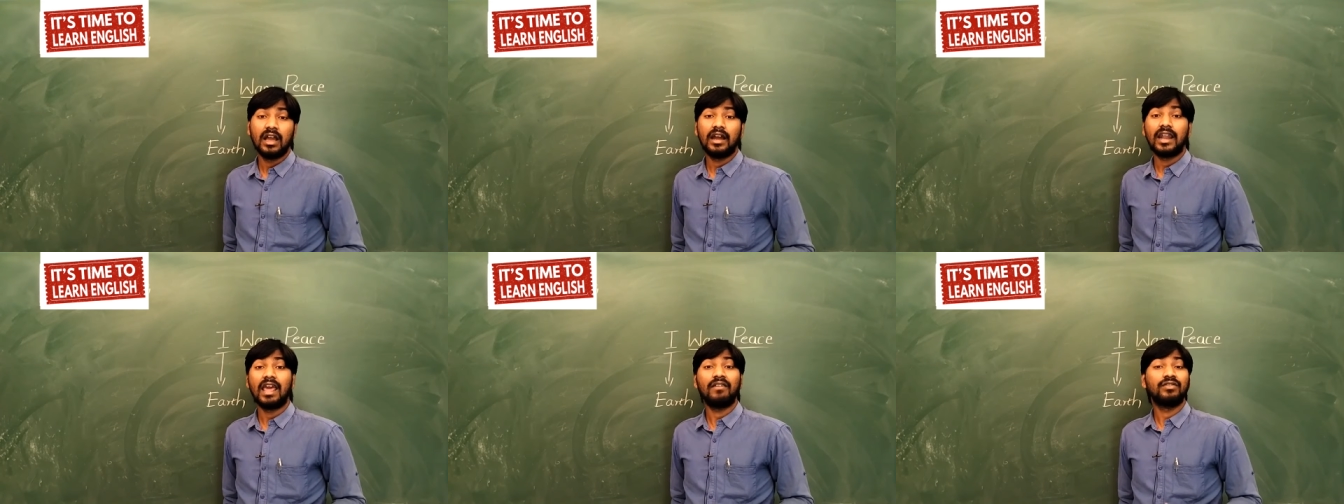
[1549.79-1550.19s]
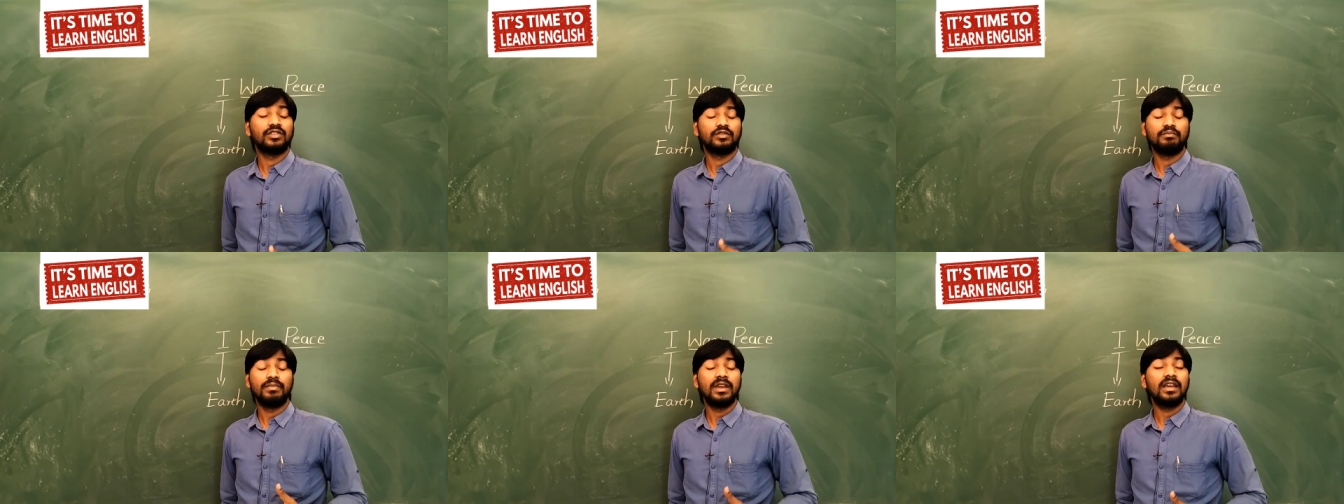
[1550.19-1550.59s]
And I
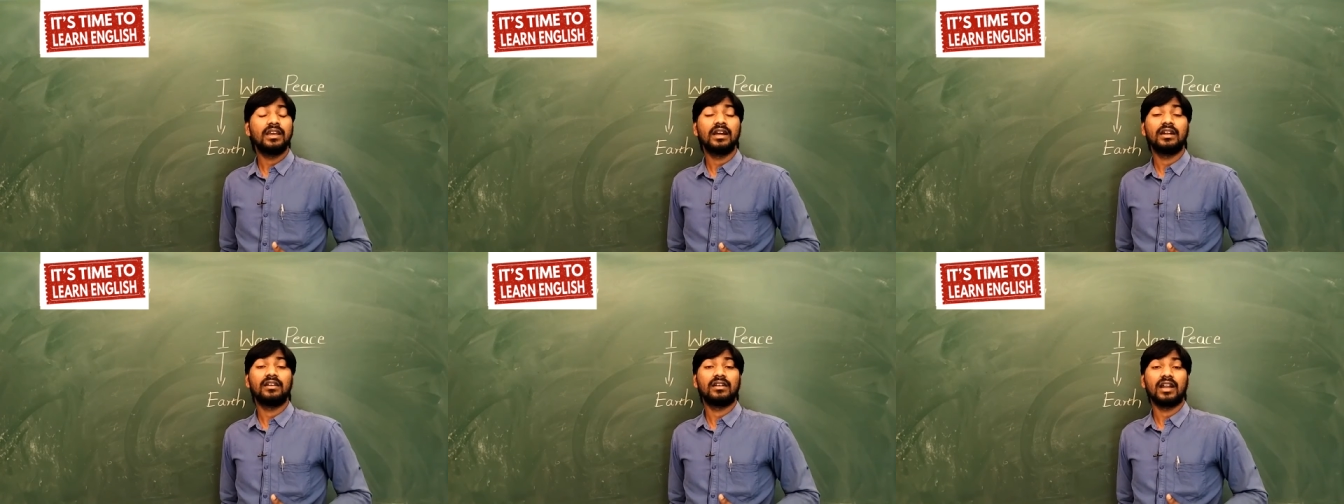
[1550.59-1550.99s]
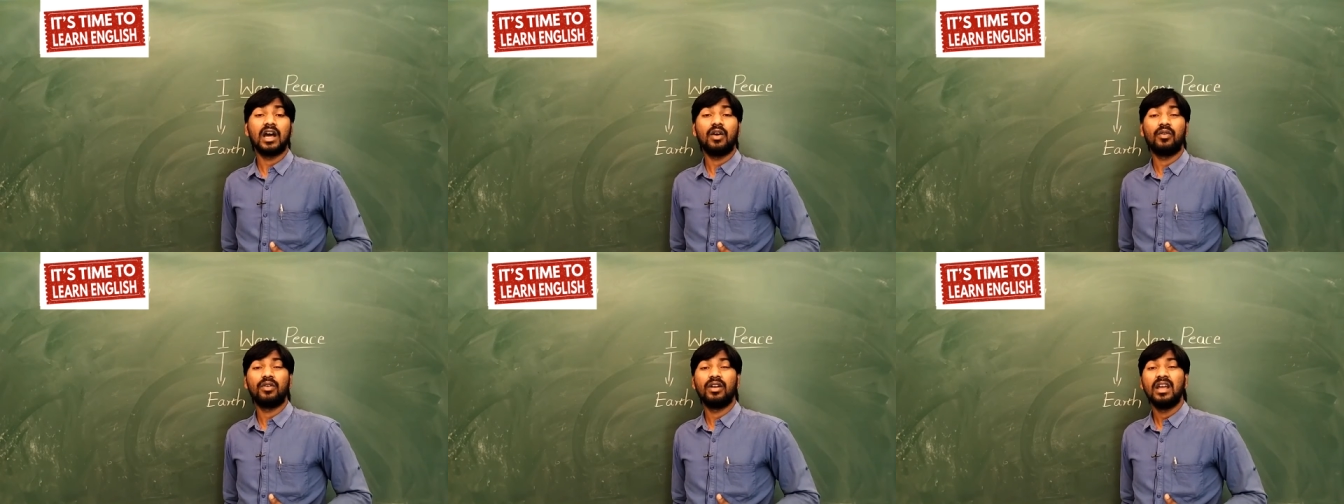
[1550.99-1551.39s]
was big and
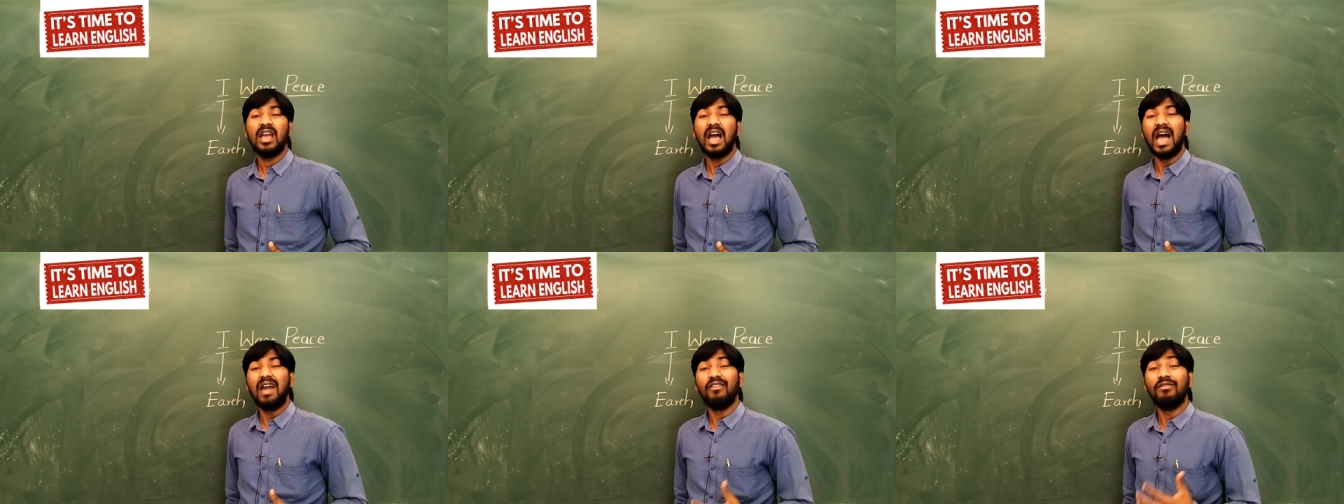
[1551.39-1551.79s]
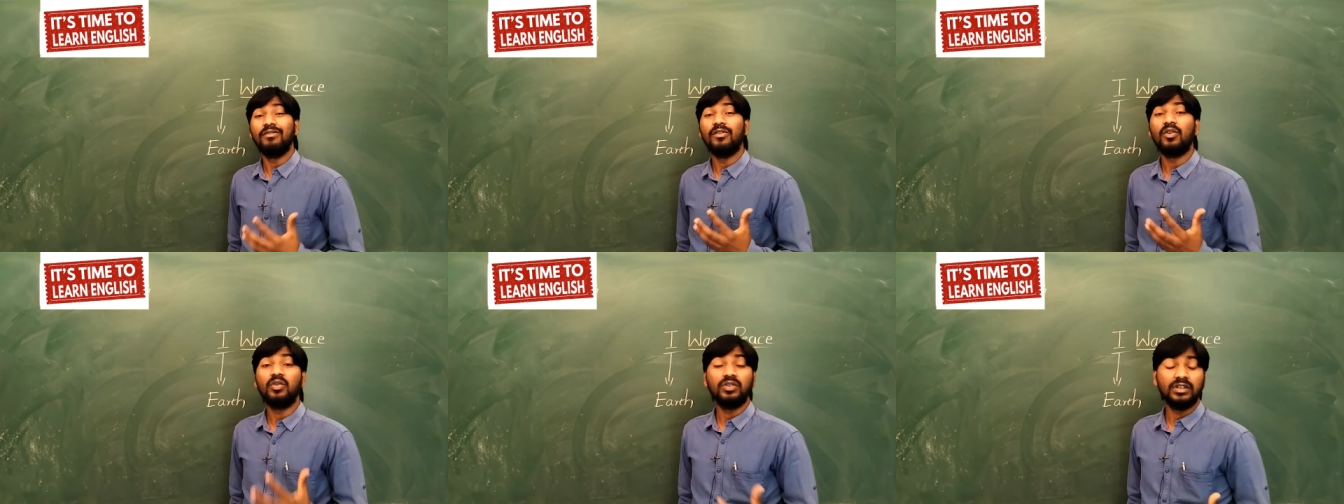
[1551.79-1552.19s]
round. I
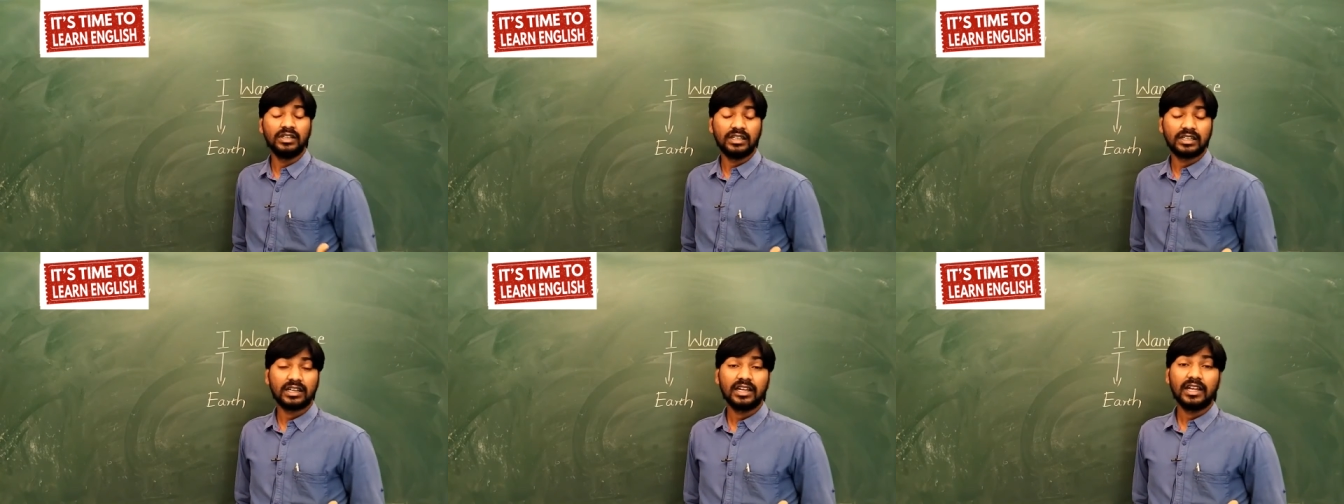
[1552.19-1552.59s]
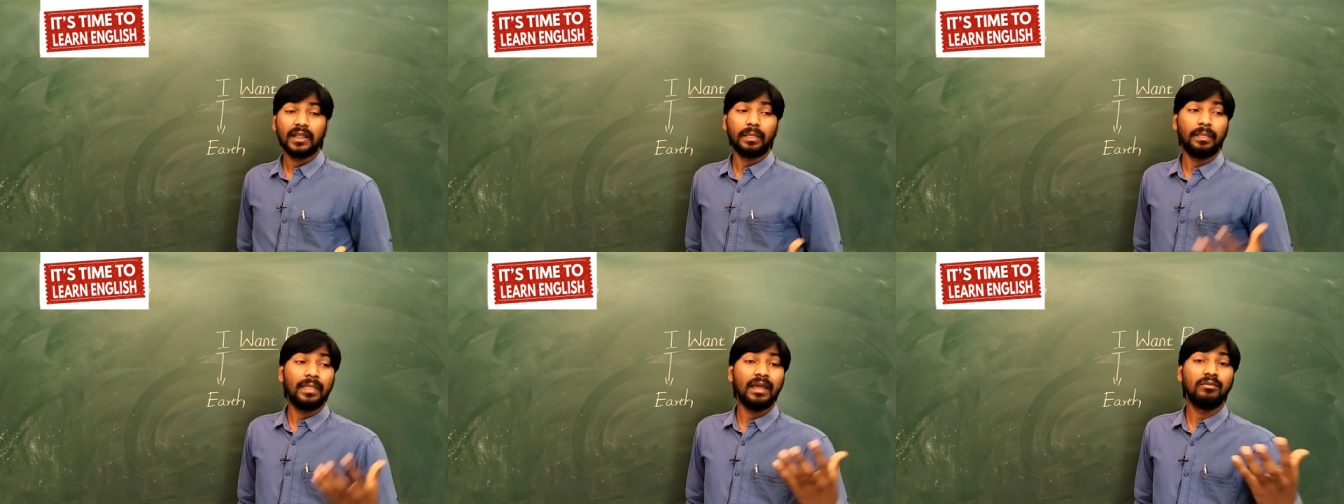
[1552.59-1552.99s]
want
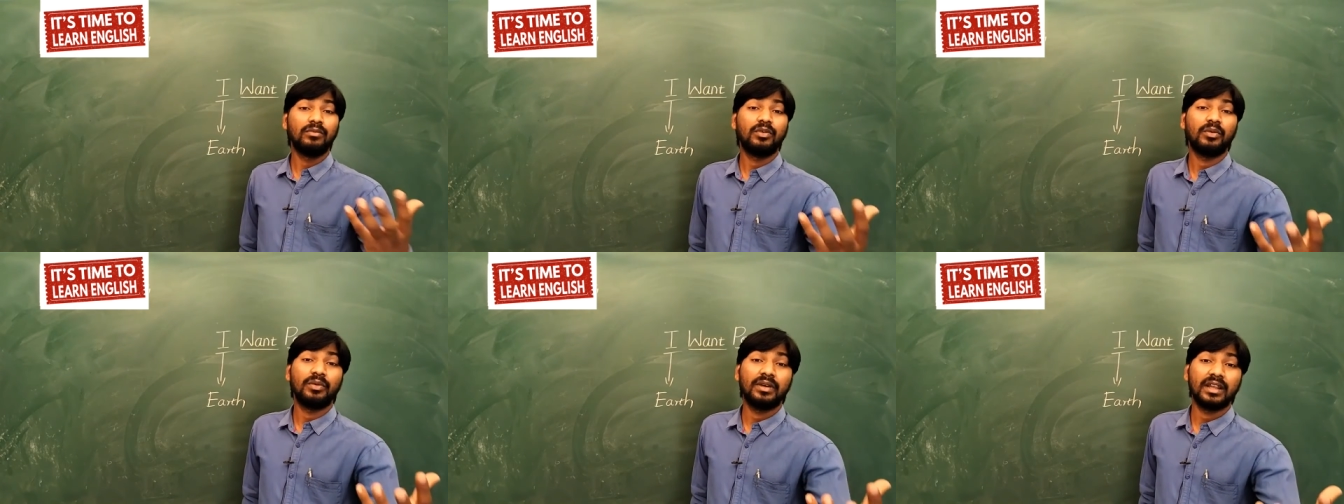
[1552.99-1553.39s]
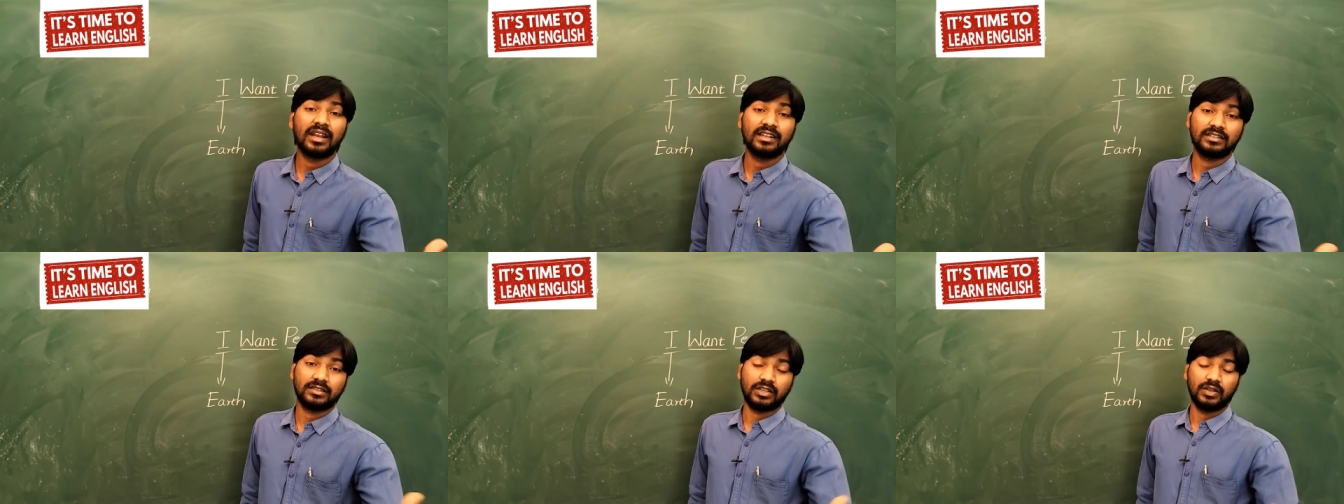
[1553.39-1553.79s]
them to be
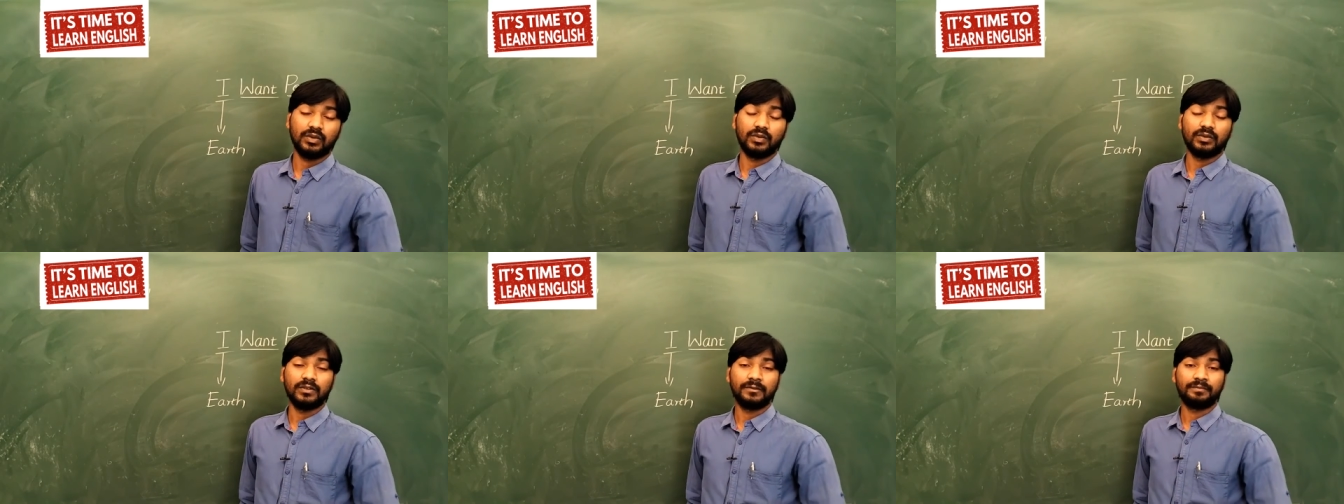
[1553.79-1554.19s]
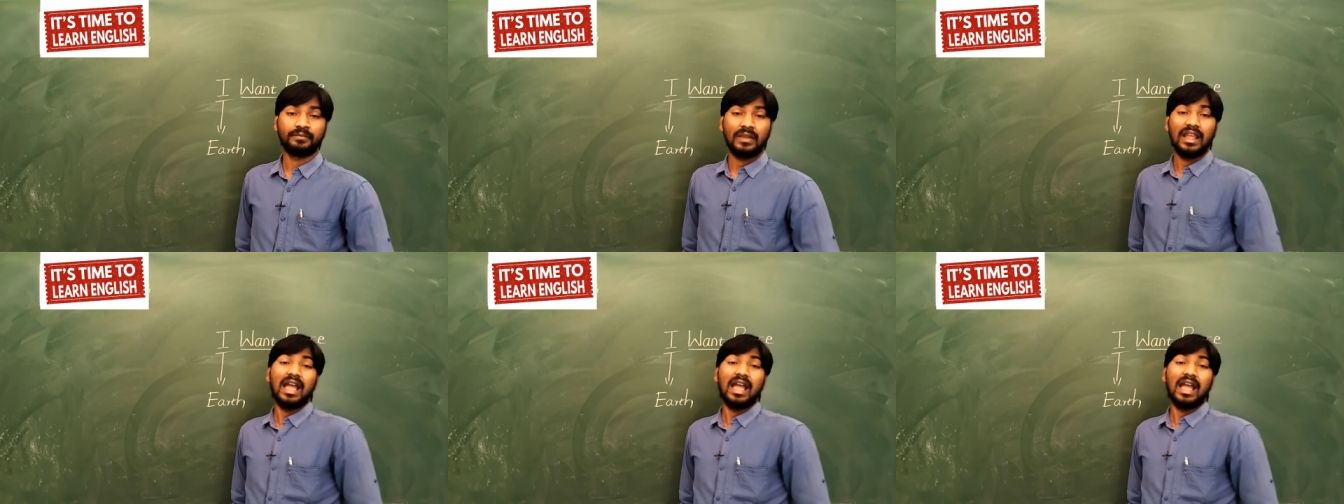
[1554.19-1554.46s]
rescued.